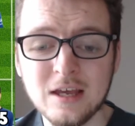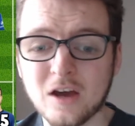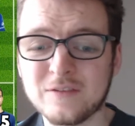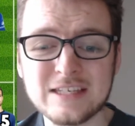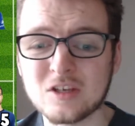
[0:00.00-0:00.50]

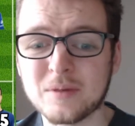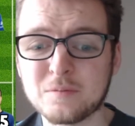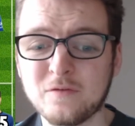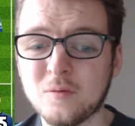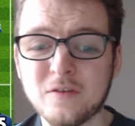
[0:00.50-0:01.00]
best
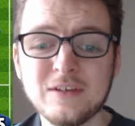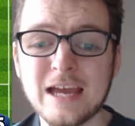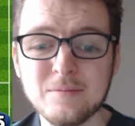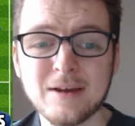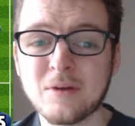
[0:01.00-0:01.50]
performer out
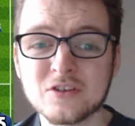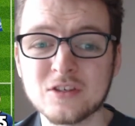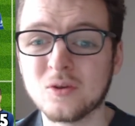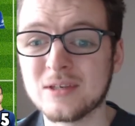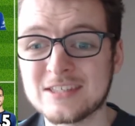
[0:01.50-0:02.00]
of our front
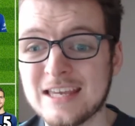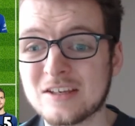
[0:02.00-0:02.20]
three.